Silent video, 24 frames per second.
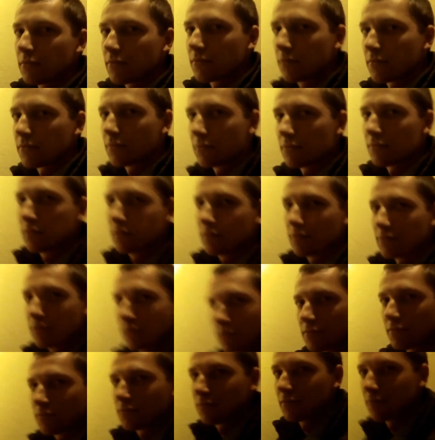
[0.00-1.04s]
forgot
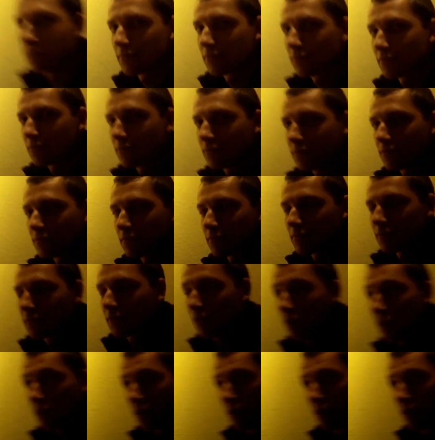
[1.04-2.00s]
anybody. And we had some